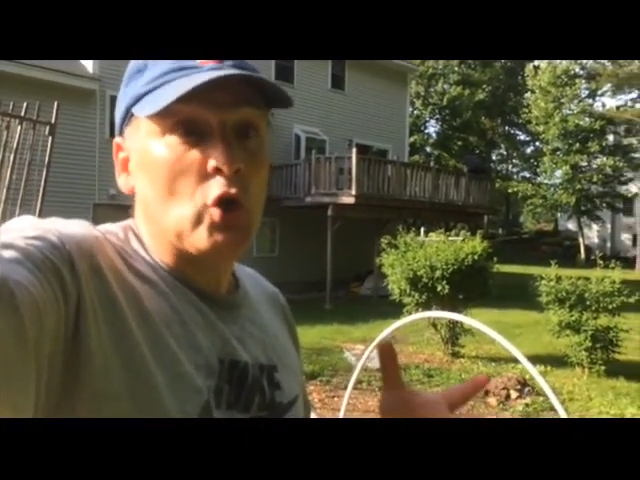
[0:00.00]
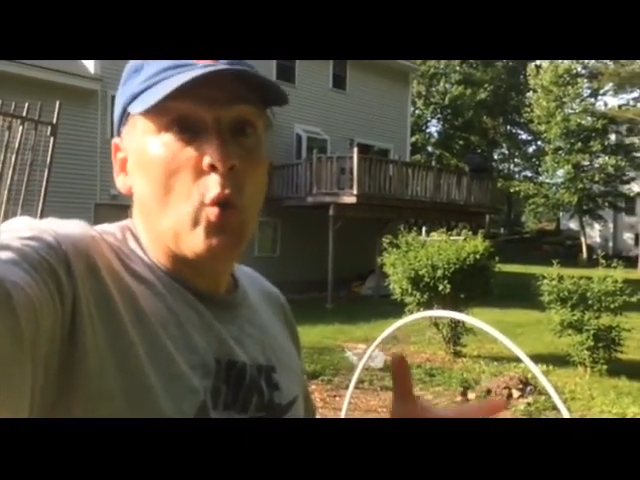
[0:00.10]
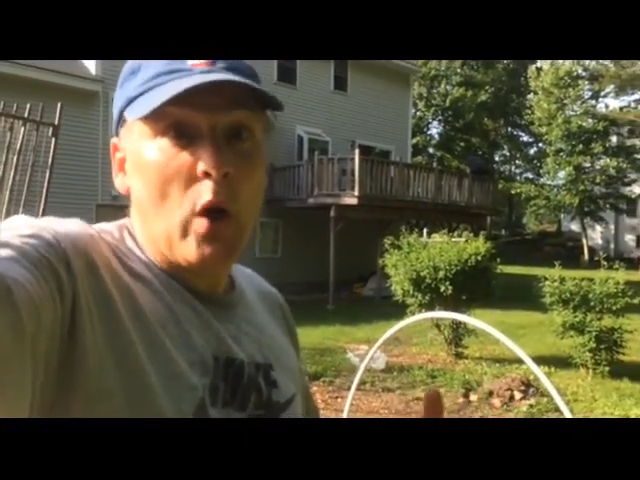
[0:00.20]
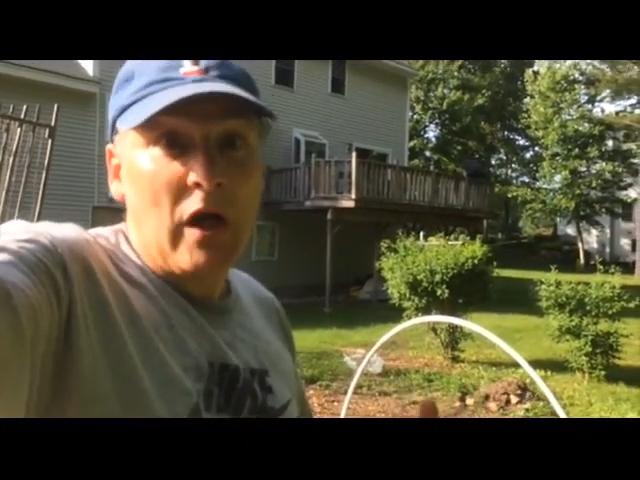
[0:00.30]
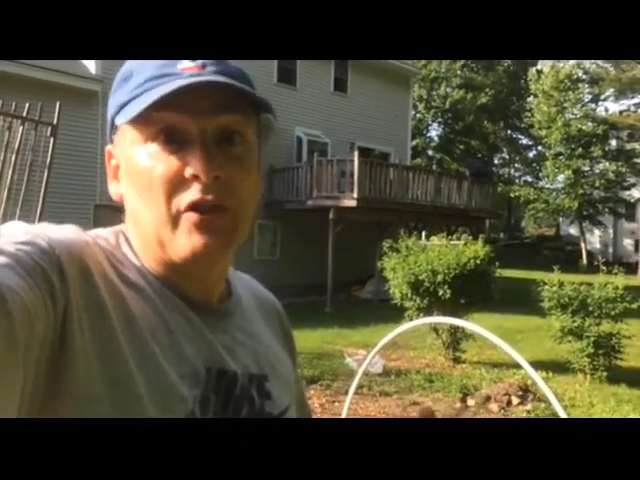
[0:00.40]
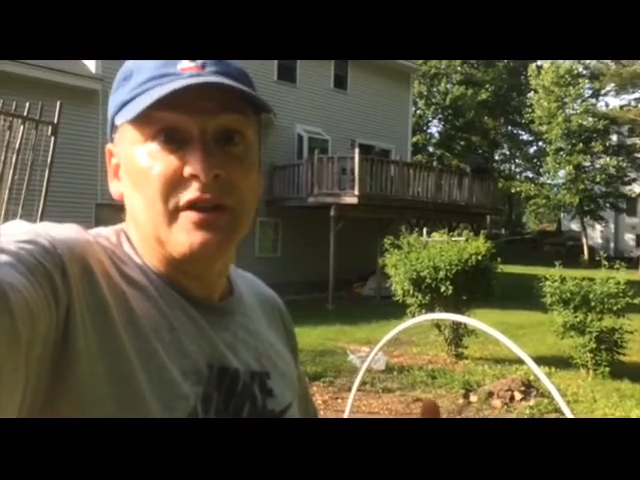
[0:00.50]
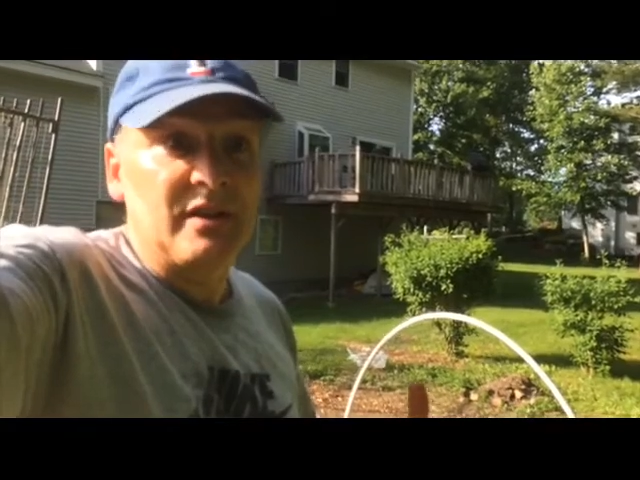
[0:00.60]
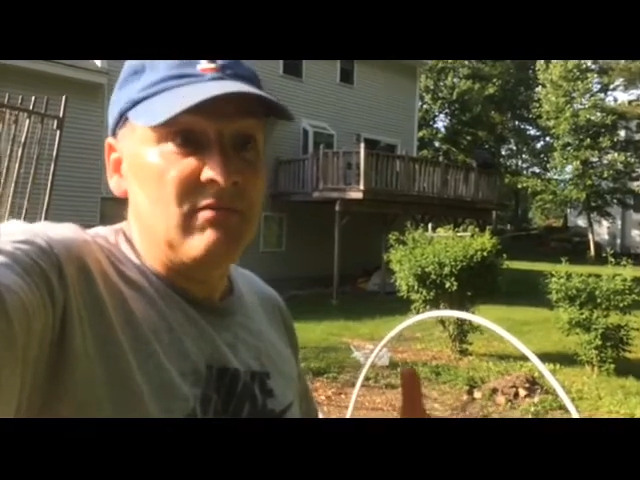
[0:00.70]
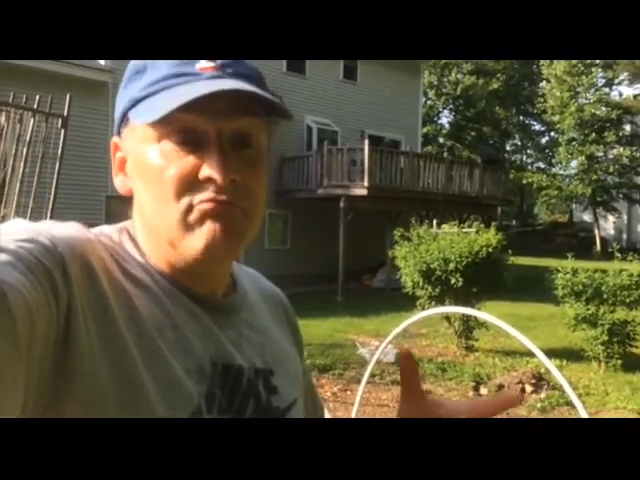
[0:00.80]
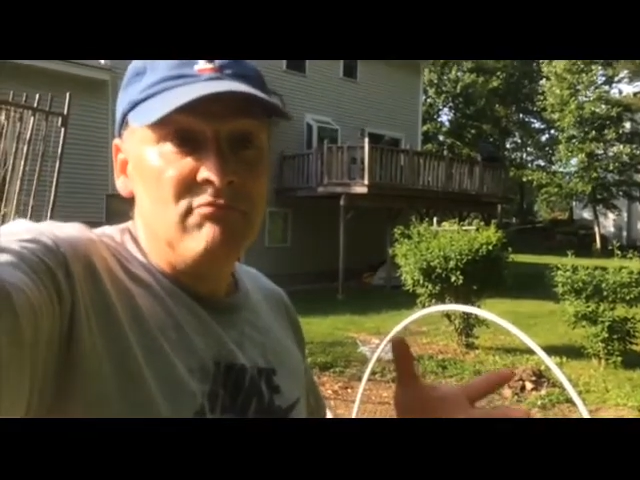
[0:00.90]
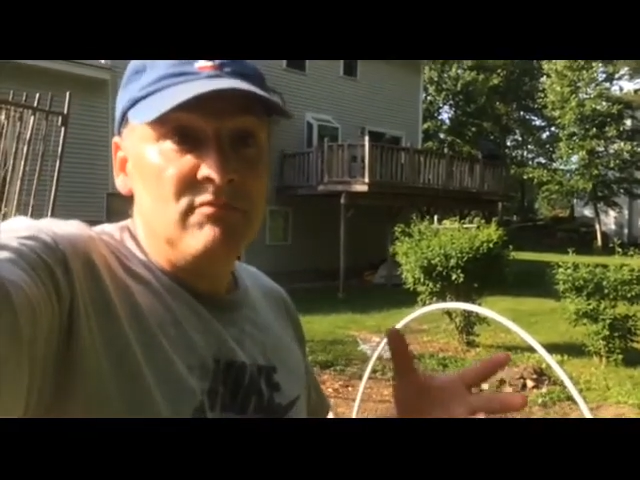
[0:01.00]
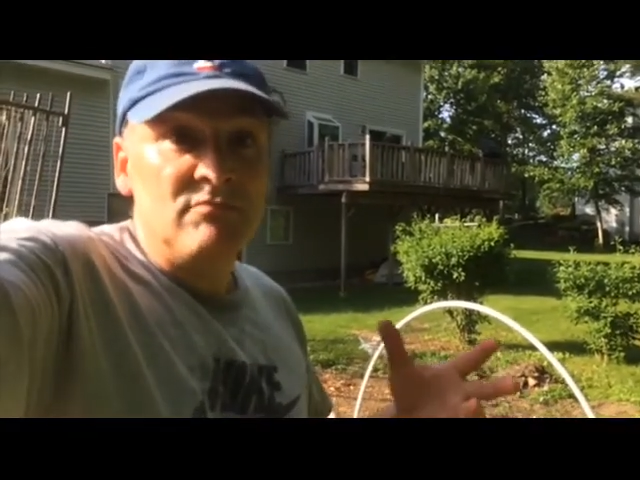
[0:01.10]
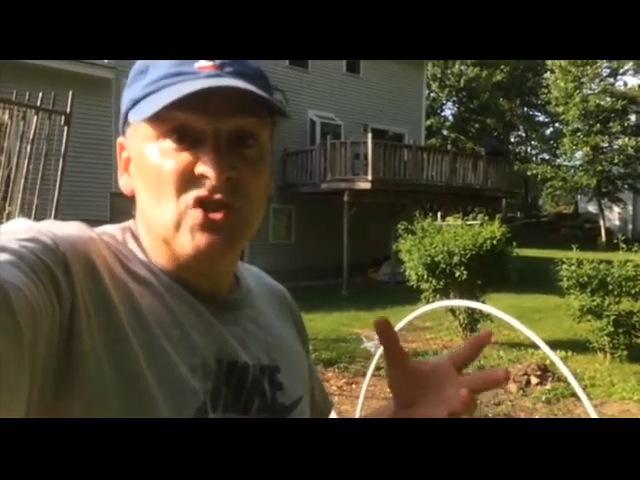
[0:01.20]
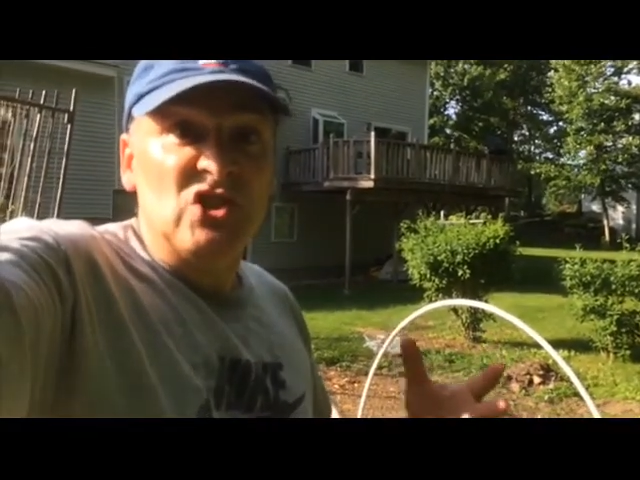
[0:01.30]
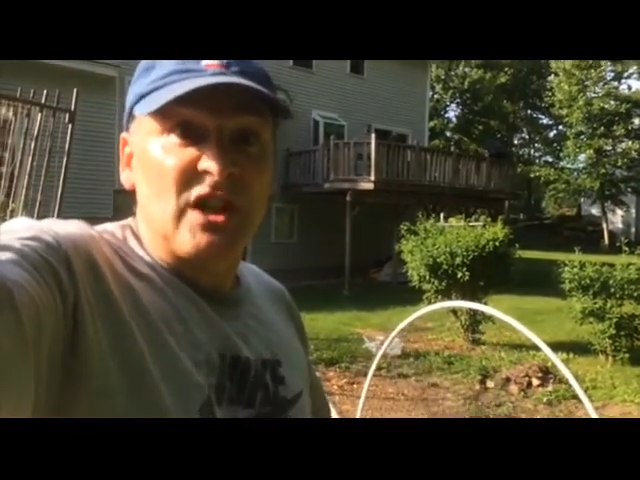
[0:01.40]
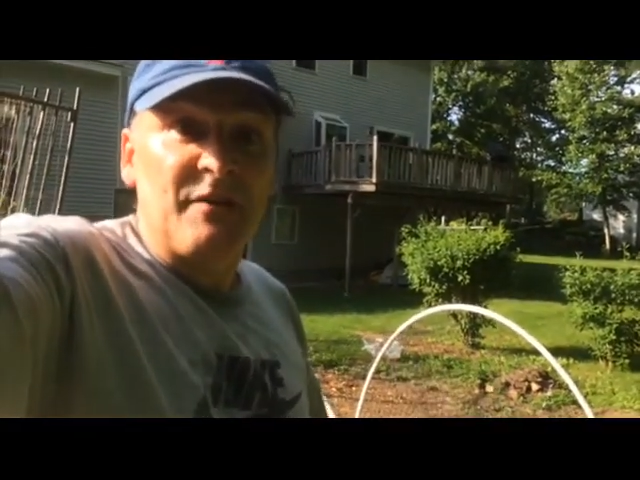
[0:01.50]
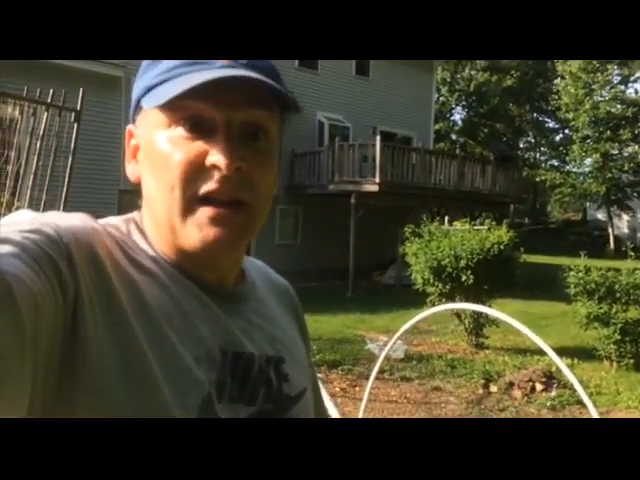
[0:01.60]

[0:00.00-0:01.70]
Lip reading: quality stuff.